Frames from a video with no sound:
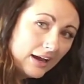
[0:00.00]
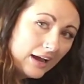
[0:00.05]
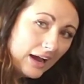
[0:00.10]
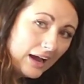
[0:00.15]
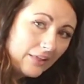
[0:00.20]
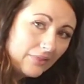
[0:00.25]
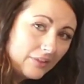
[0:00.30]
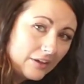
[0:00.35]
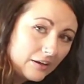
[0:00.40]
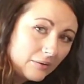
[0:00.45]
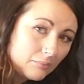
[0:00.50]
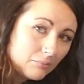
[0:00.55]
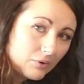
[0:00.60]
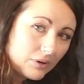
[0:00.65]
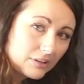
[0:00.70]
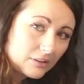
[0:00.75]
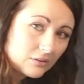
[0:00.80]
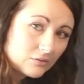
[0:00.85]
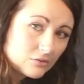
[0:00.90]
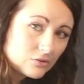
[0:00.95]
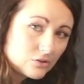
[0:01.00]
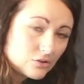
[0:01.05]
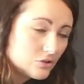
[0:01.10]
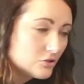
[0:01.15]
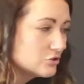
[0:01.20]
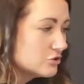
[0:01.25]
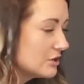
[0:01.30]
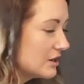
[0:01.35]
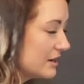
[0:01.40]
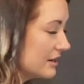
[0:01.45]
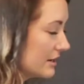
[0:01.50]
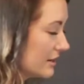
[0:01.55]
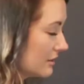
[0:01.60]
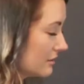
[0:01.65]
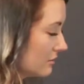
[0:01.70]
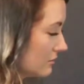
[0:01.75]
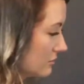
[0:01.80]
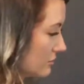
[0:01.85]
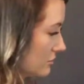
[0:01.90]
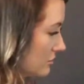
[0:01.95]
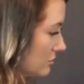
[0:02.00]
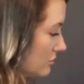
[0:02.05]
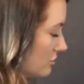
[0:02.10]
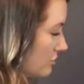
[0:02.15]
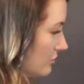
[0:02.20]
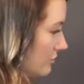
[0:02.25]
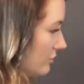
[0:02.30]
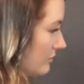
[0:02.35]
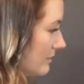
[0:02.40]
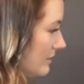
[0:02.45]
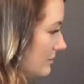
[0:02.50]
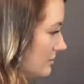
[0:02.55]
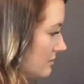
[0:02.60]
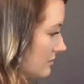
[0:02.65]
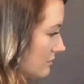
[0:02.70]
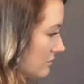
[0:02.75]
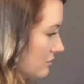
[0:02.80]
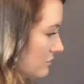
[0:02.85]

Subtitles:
and then try and get those shoulder muscles,